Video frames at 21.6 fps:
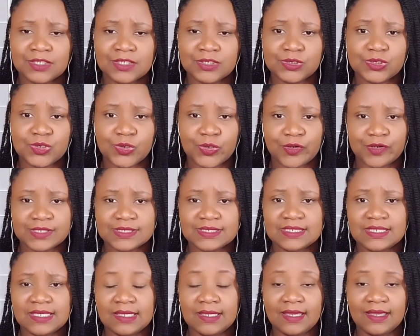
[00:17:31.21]

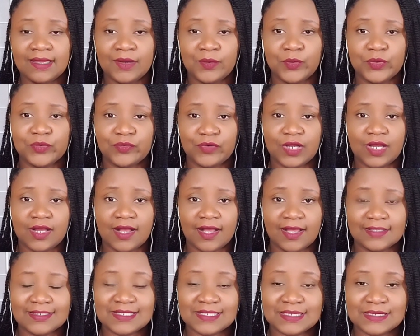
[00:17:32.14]
authority here with
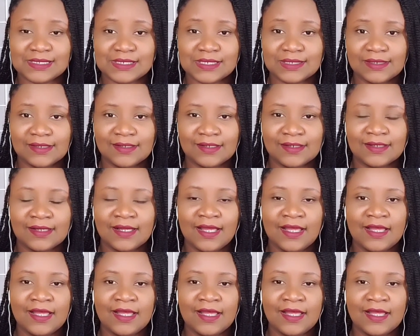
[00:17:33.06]
regards to